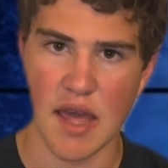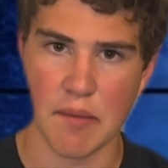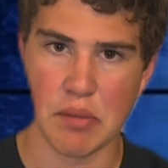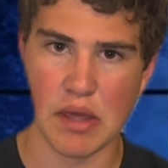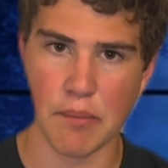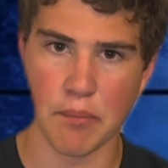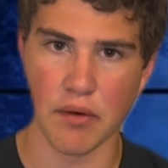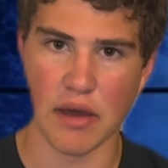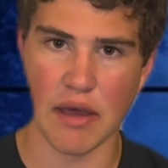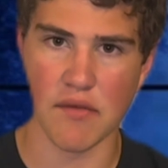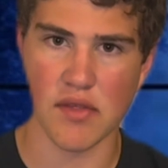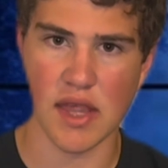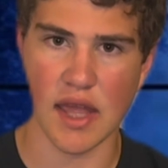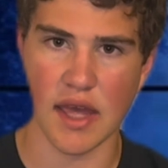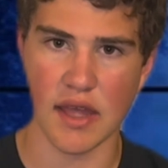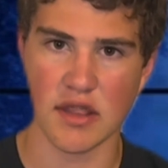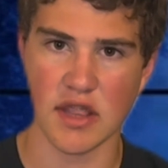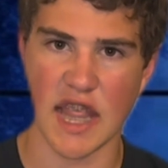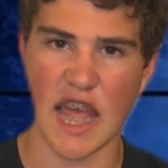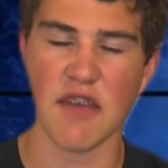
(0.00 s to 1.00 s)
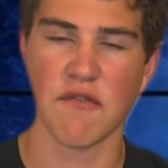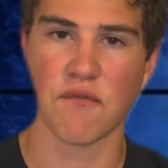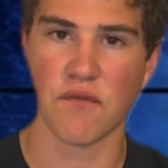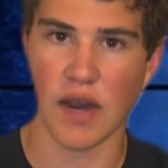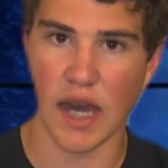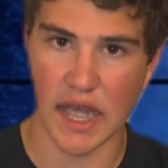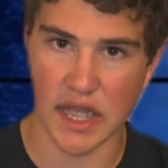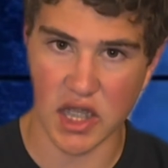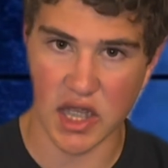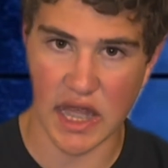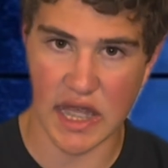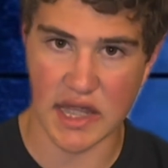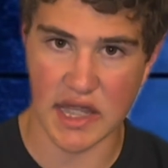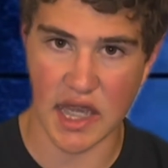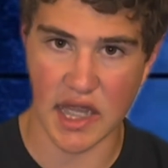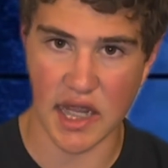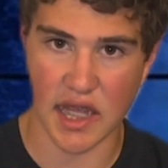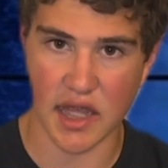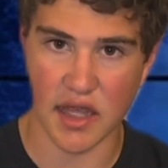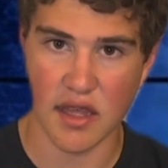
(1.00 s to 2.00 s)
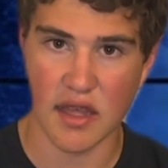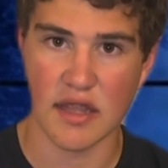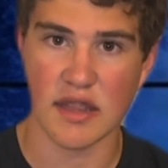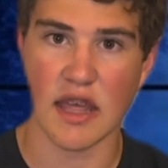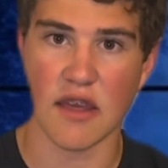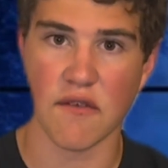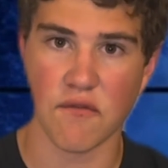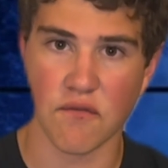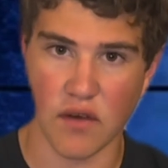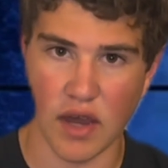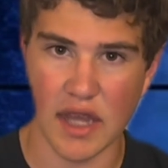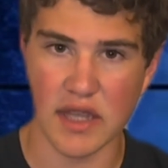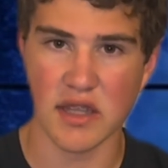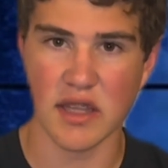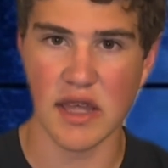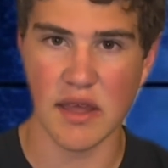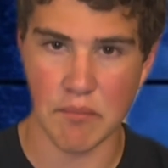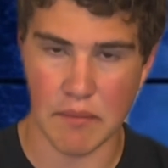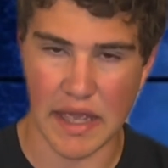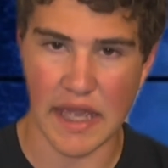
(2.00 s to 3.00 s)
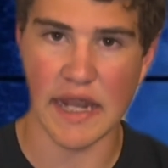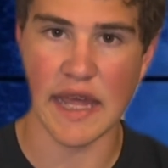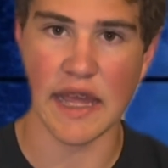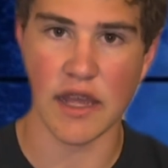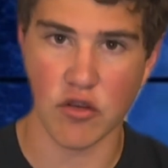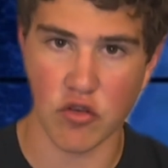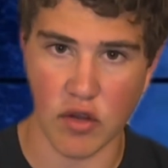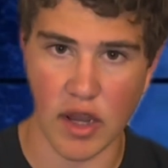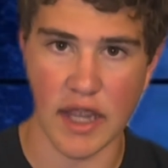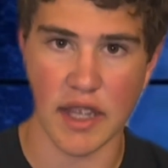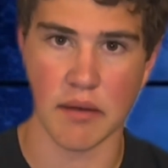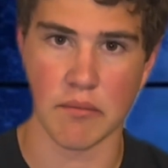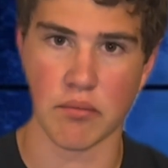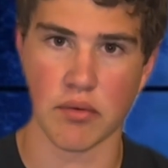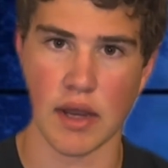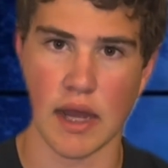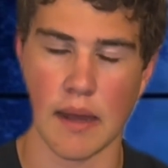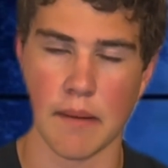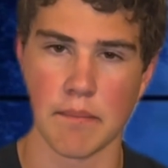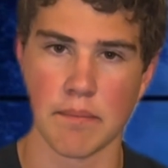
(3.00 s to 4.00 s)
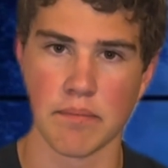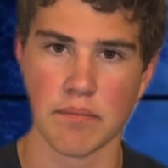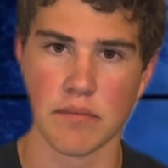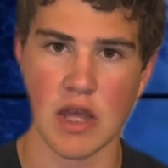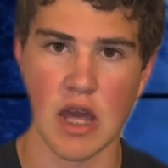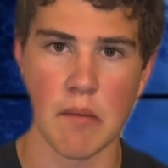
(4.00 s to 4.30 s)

People have said they finally did it. They finally made a Kraken prop.